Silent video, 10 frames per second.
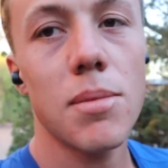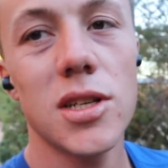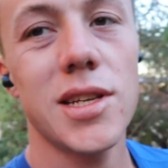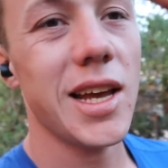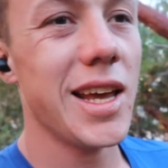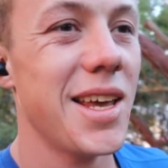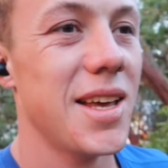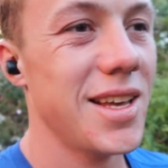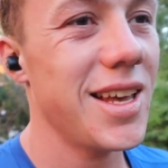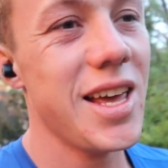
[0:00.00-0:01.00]
Because
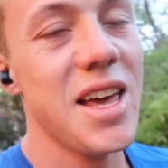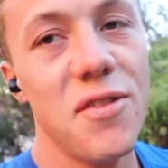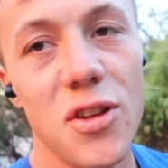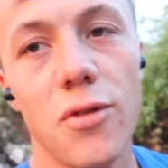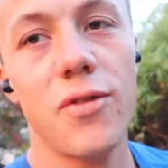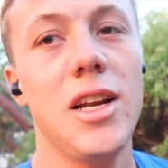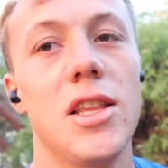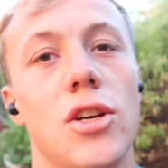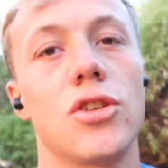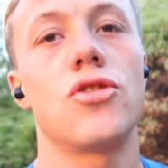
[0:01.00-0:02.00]
if you're not
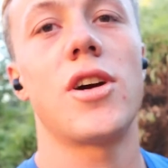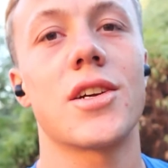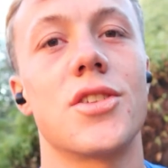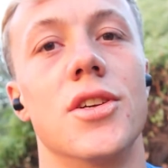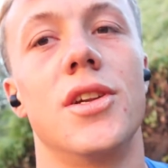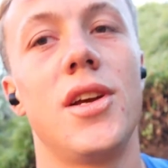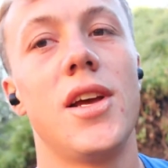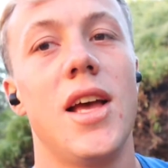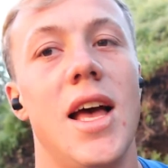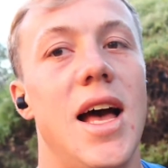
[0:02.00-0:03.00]
feeling the contraction,
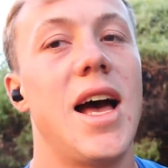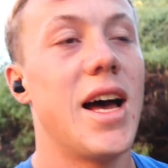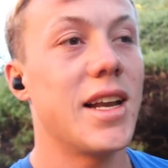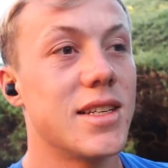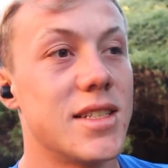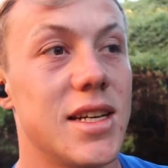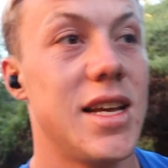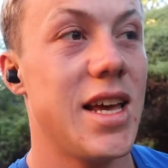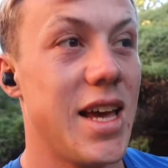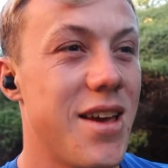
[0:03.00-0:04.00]
and
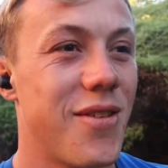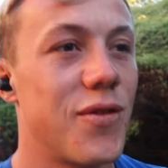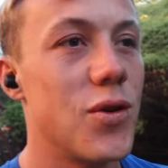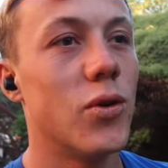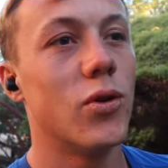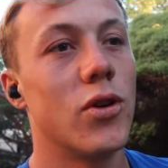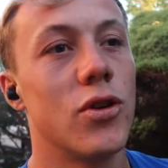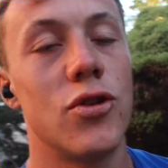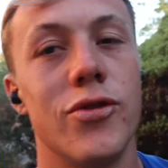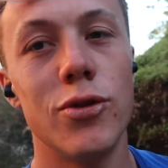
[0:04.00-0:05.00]
if you're
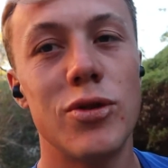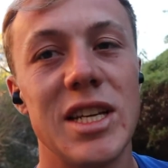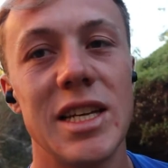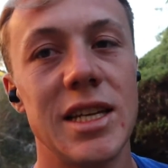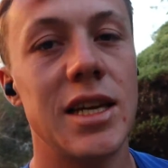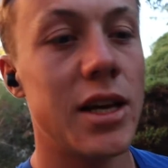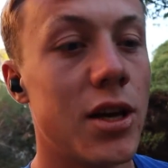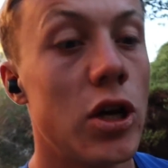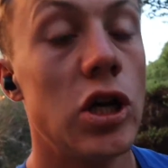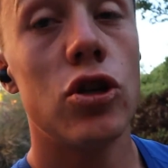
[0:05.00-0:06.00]
using
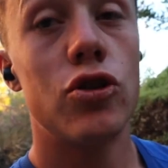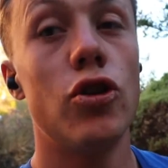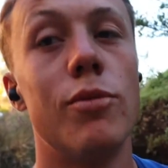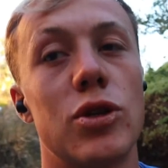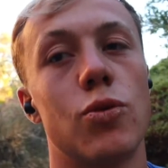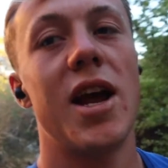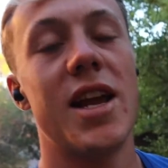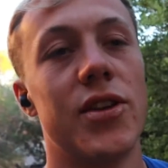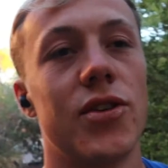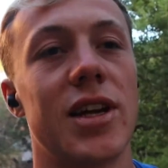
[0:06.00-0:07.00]
too much
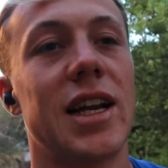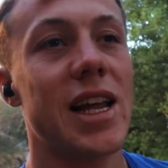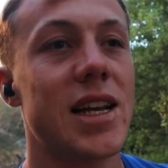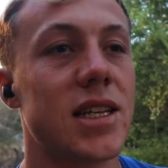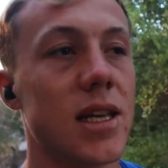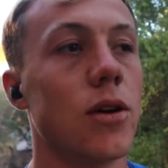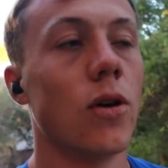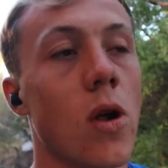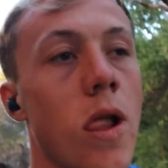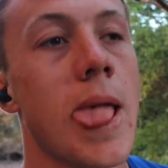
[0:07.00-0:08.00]
weight and you're neglecting
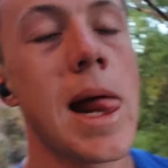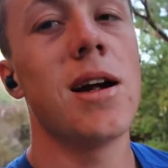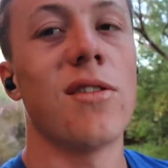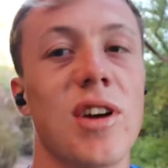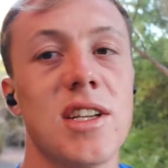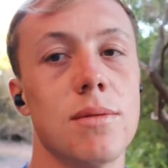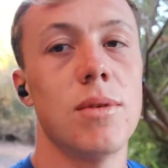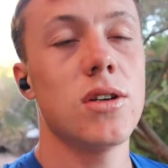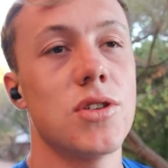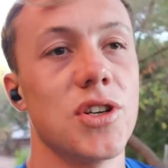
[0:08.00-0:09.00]
your range of
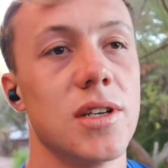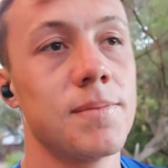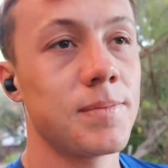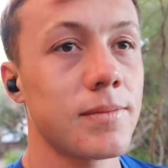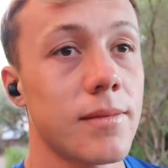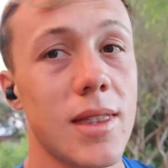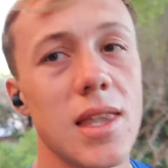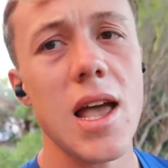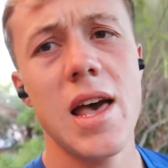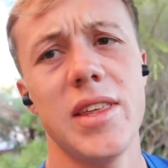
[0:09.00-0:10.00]
motion
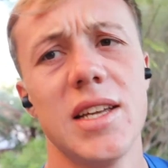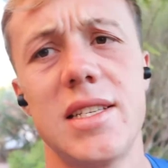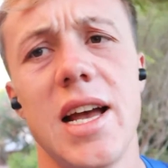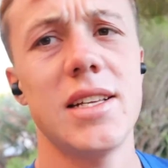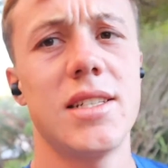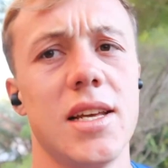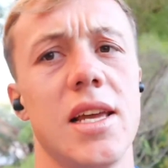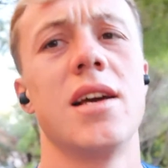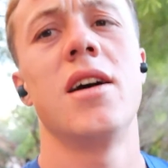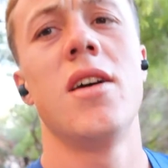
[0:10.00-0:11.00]
and the
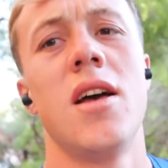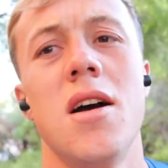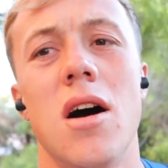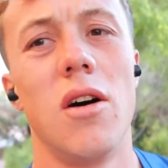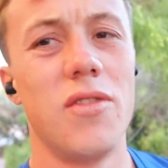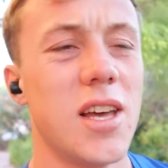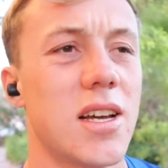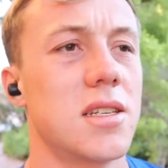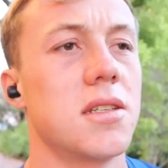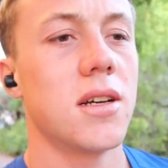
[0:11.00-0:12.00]
intensity of the
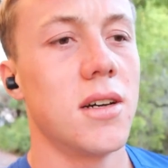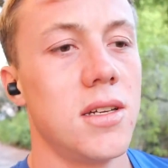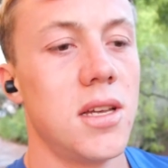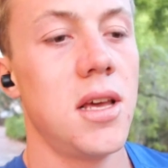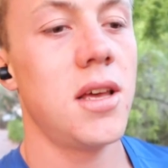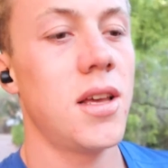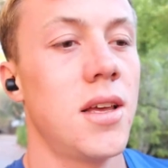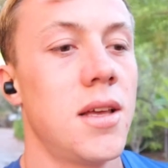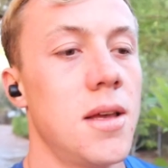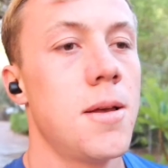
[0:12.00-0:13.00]
exercise,
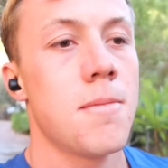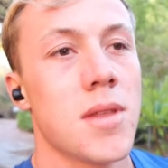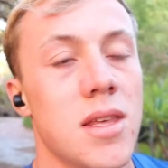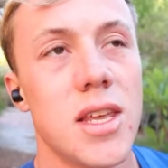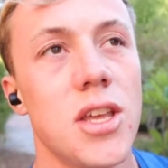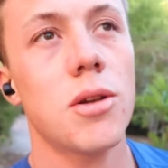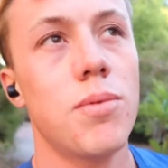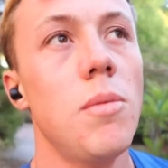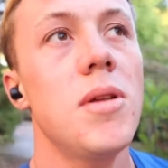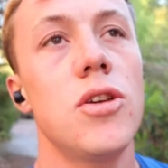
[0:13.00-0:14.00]
then you could
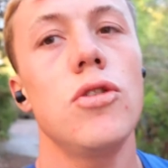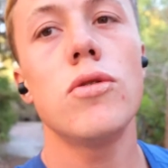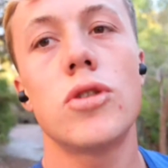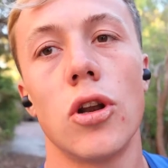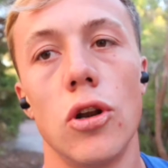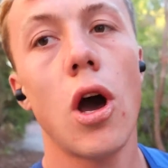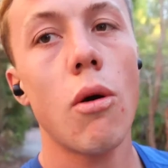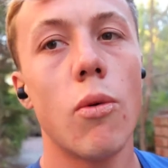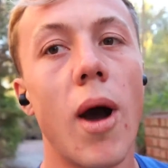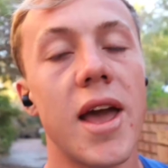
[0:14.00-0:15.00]
probably use
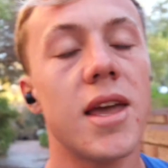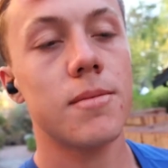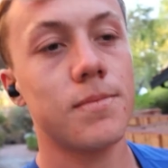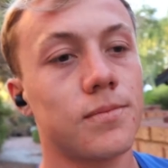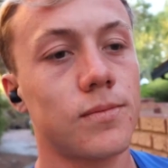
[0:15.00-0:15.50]
lower weight,